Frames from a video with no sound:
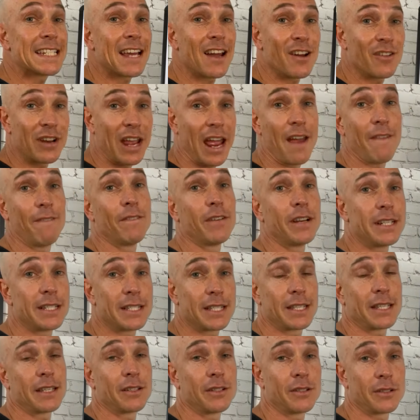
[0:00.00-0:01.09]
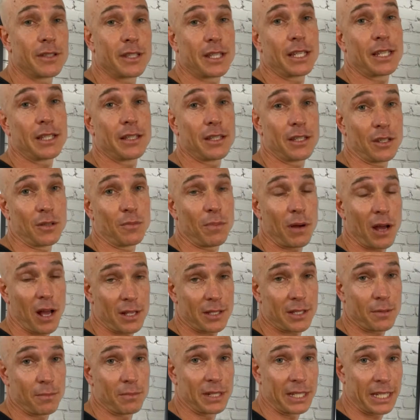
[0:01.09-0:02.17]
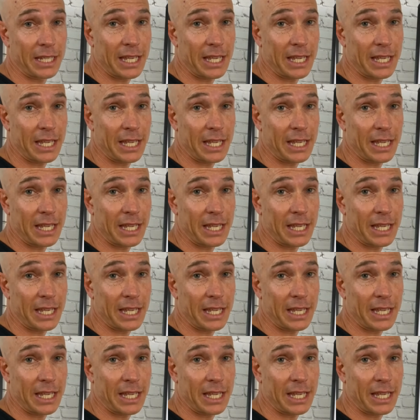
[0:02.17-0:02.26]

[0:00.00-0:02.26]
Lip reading: down every single thing that you possibly